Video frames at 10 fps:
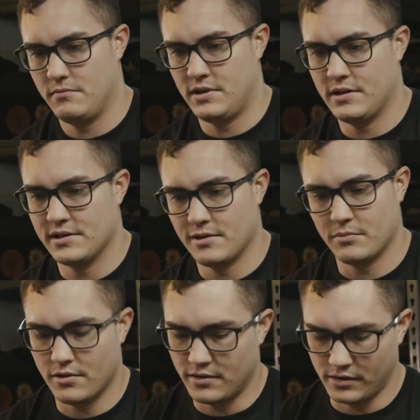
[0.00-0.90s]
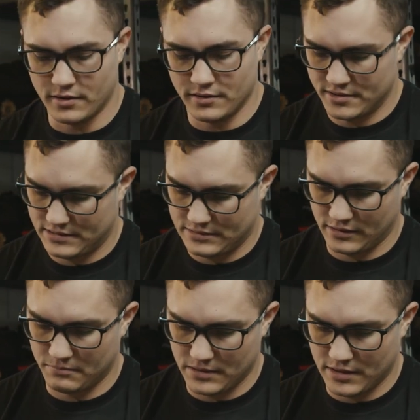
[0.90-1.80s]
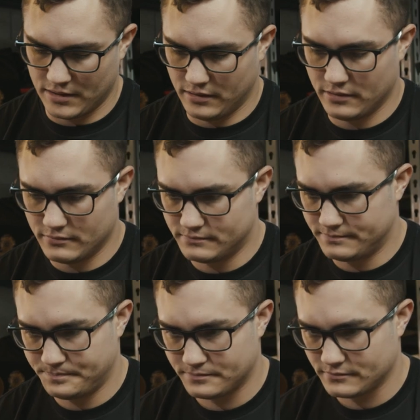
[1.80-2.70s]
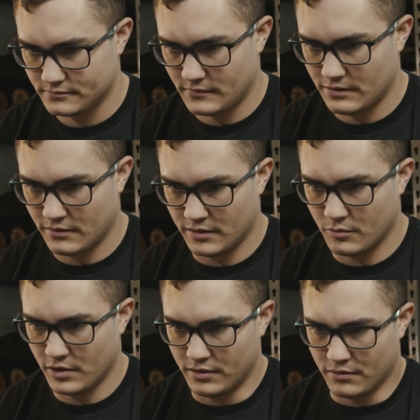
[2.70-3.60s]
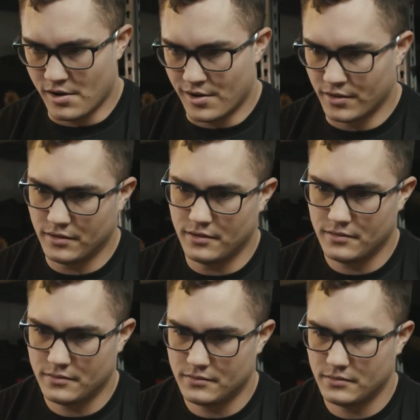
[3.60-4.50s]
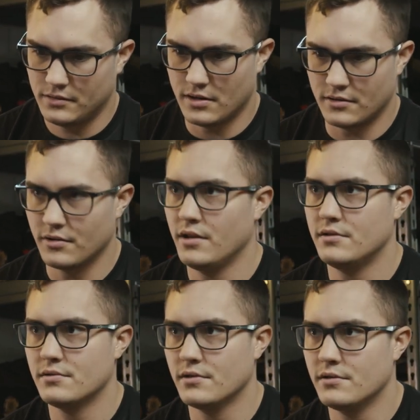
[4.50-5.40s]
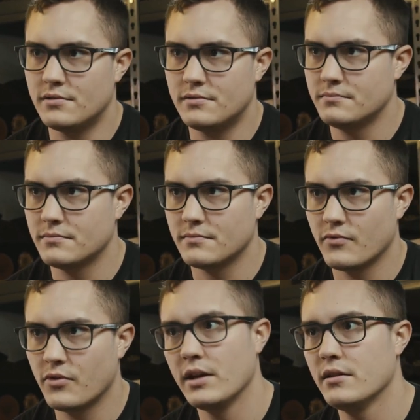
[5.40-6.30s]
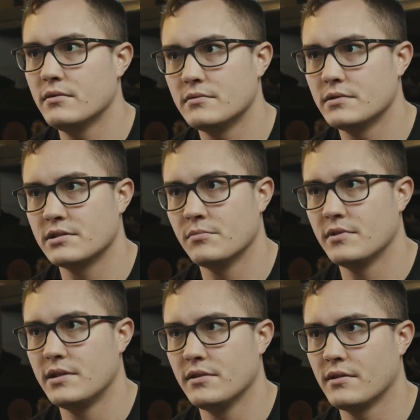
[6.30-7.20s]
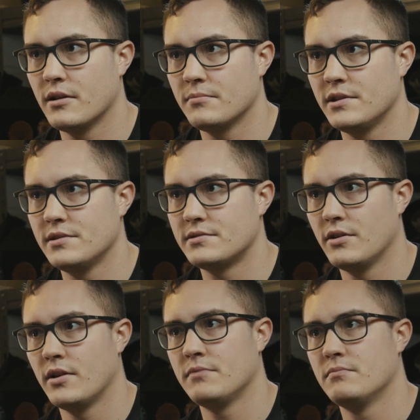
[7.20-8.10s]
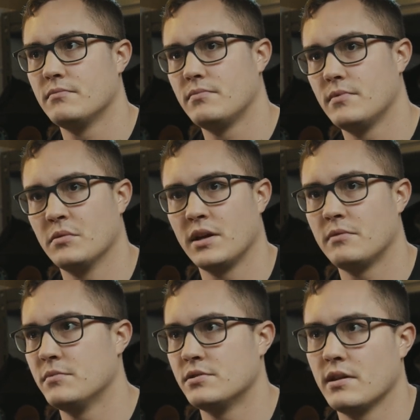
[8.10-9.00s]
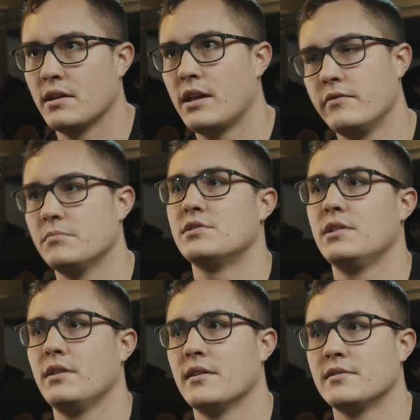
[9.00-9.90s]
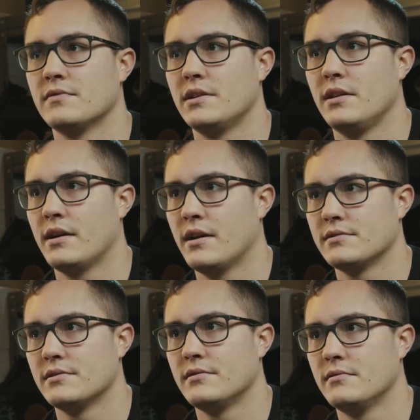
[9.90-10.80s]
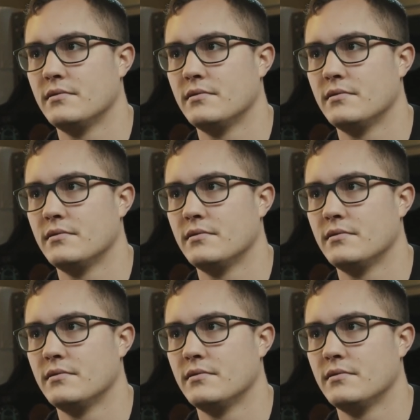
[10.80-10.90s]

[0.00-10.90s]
because I'm going on this, like, big, like, week-long gunnery drill thing because I'm with the Delta company. So I like heavy machine guns, 50 cals, and